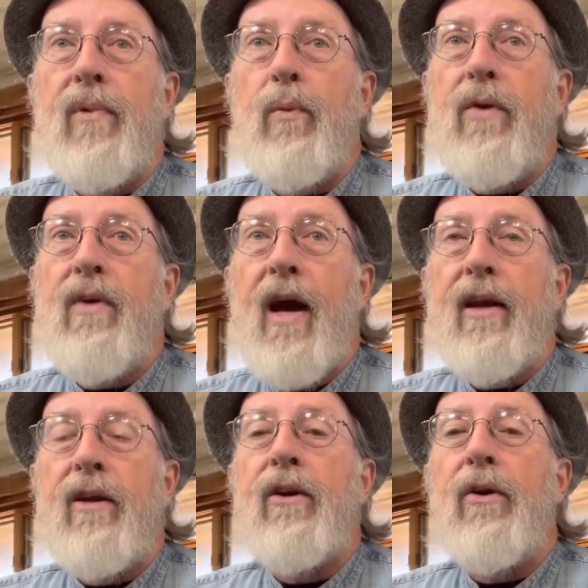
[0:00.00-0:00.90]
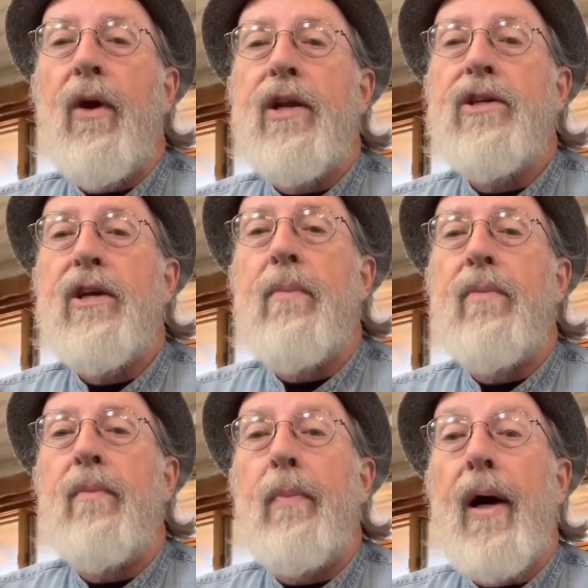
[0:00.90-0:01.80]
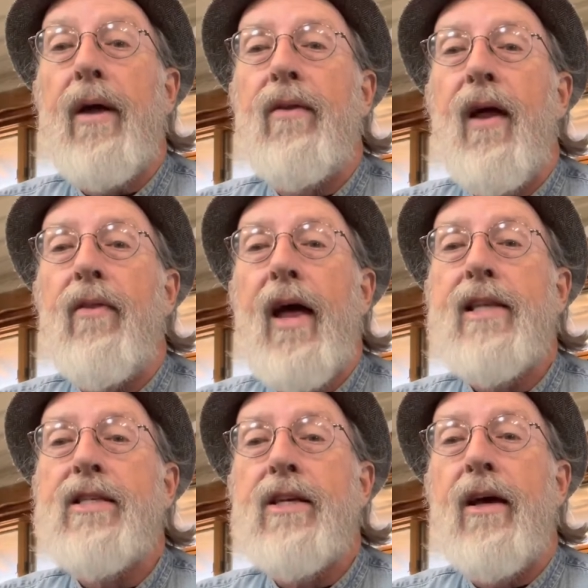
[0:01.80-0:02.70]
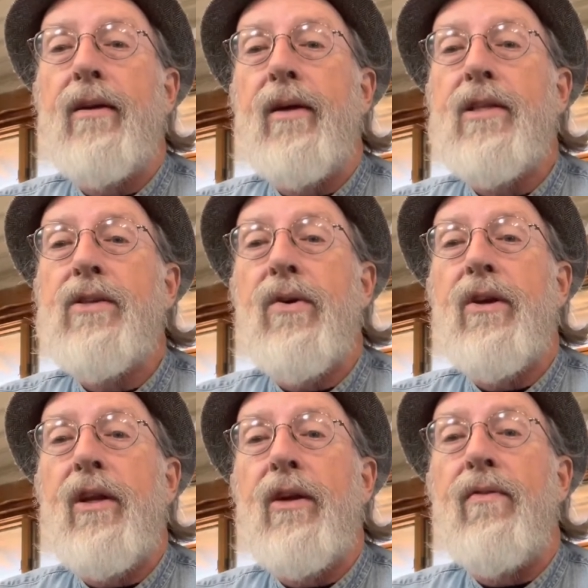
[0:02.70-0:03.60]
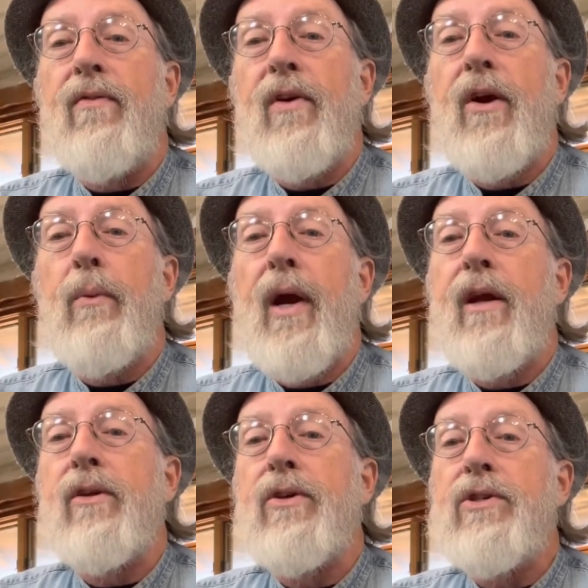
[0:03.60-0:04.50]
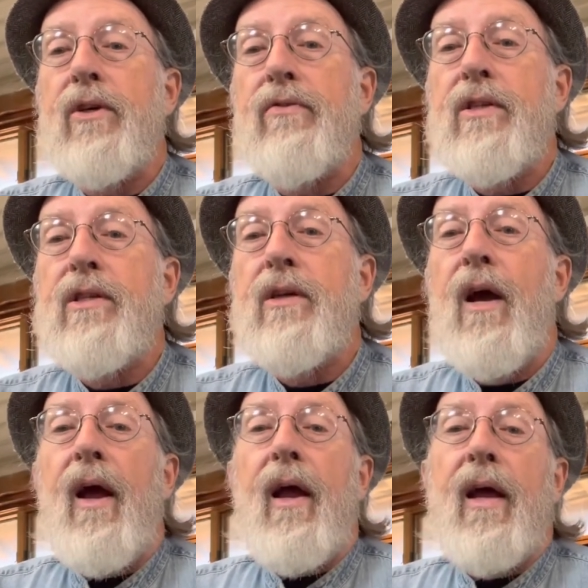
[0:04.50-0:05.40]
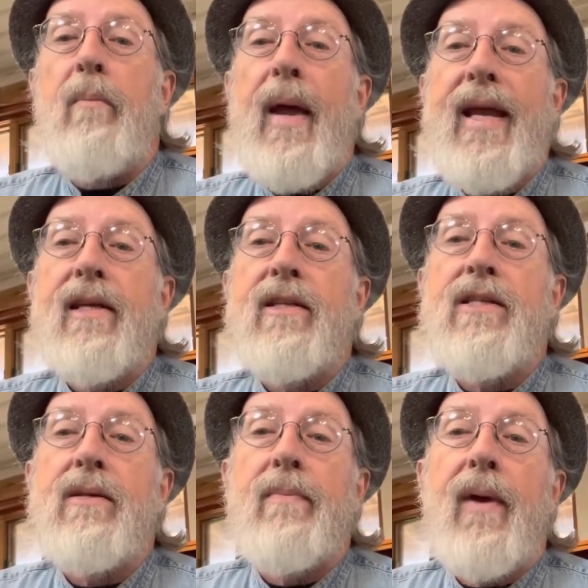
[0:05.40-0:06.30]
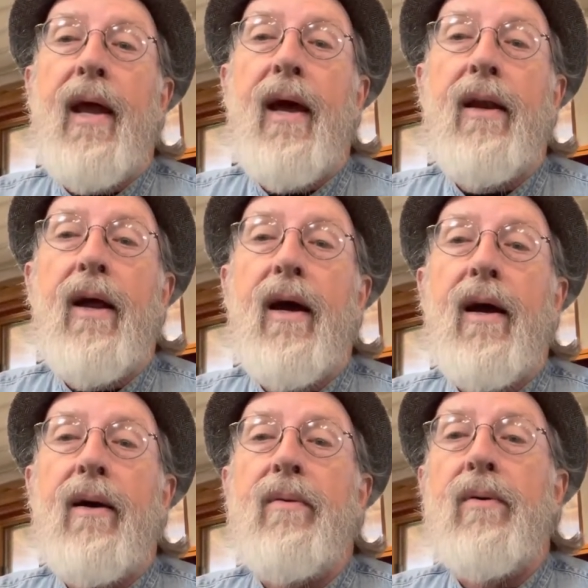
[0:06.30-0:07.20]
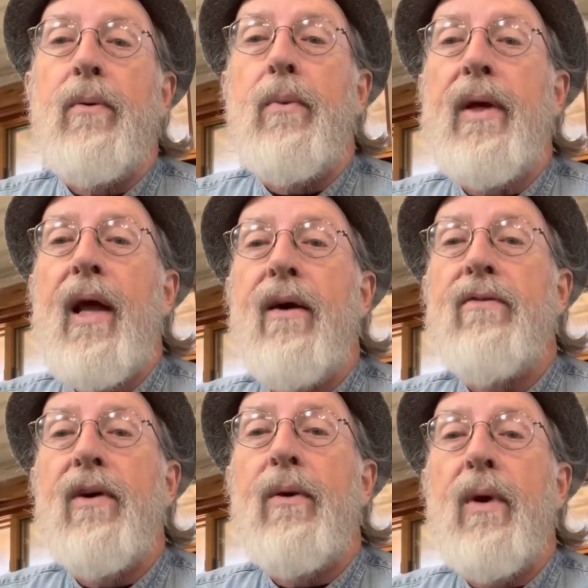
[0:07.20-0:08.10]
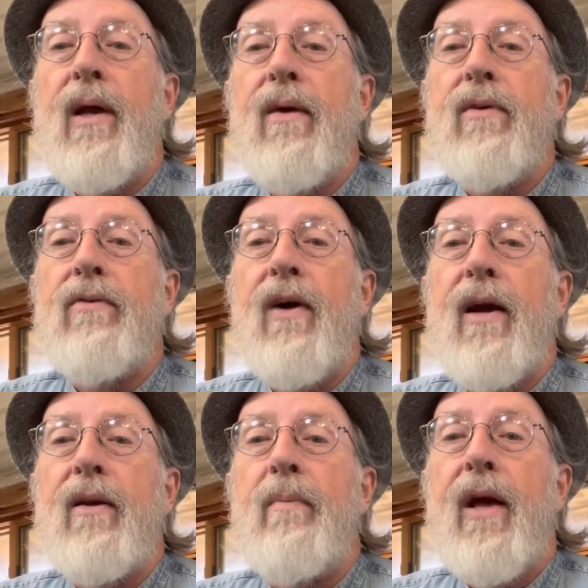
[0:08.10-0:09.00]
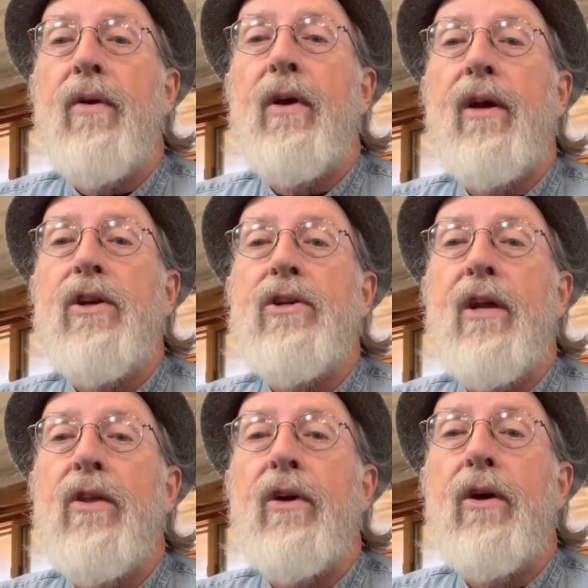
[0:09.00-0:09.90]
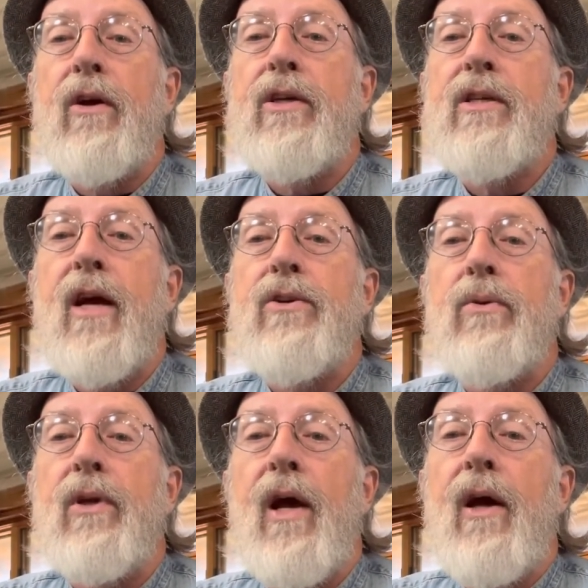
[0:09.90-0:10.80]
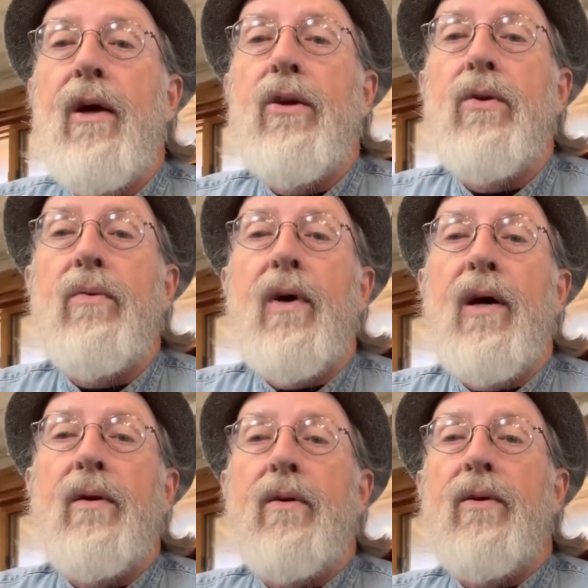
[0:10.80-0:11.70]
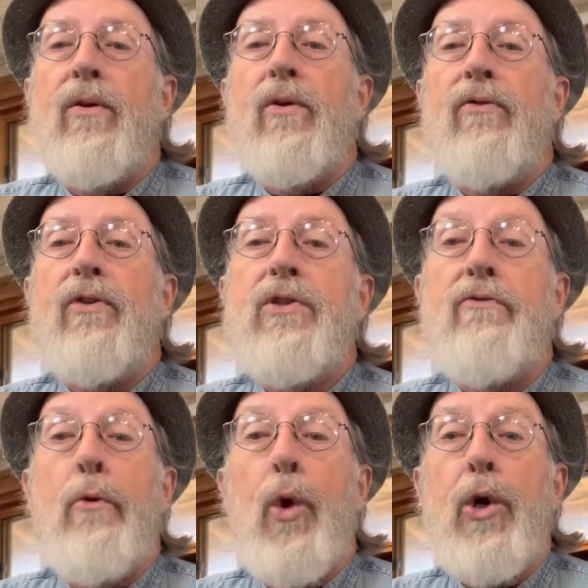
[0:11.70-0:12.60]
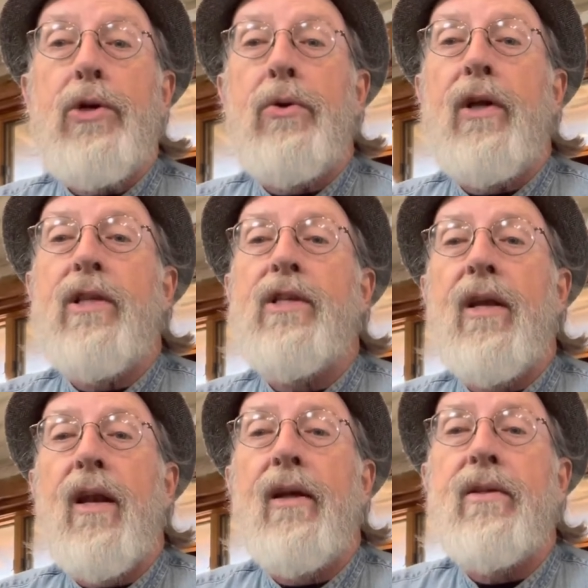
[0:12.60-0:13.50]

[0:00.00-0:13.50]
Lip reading: We've gotten it in great shape, but that said, it's going to need very regular service and maintenance. And we have a fine piano technician, Nathan Cook, scheduled to do the first four tunings. And